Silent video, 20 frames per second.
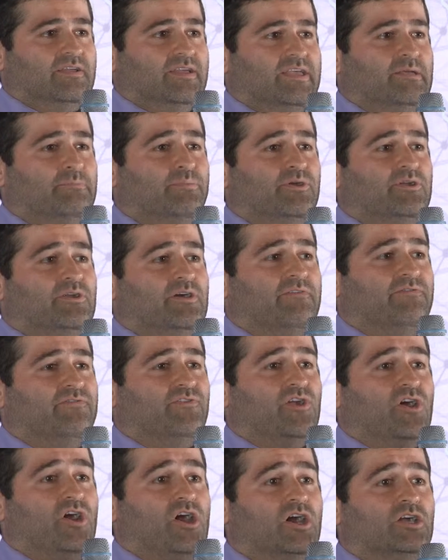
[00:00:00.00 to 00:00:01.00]
he put it on
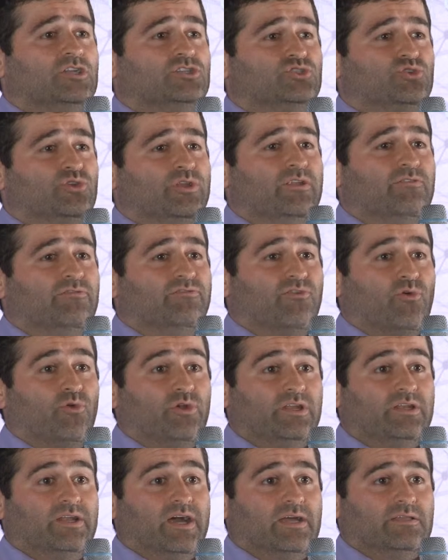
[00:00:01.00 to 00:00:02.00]
for
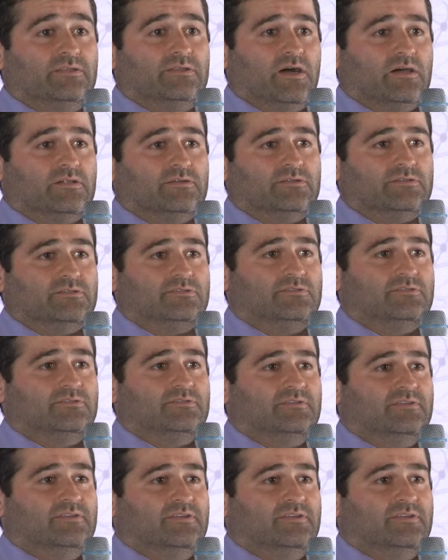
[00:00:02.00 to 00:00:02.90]
$149,